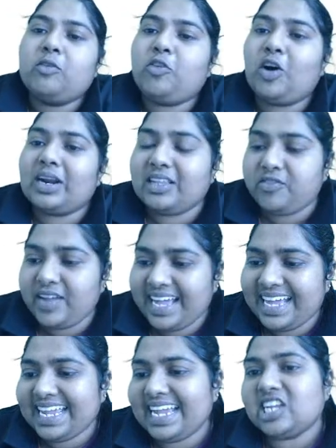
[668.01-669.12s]
For the
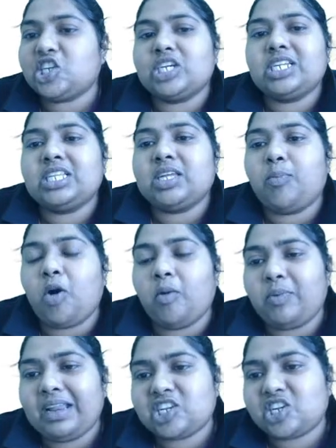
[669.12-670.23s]
variation, the
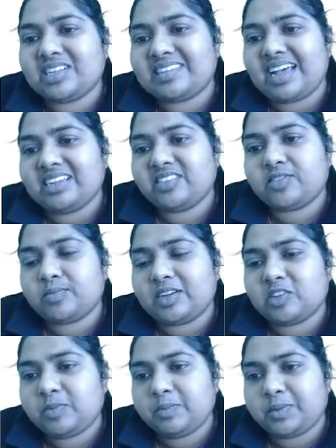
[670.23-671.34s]
population size
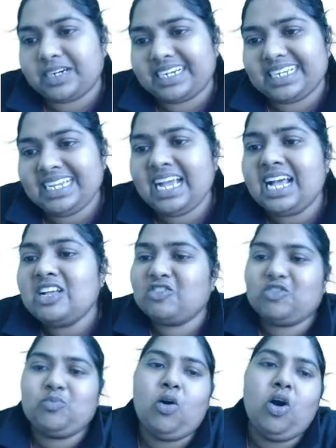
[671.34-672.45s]
must be pretty
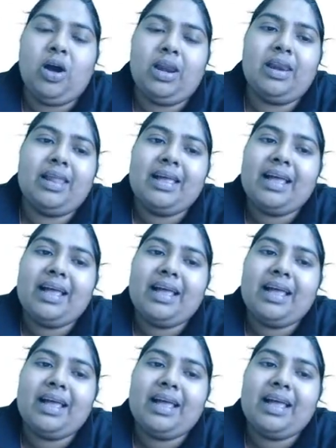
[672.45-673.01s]
small.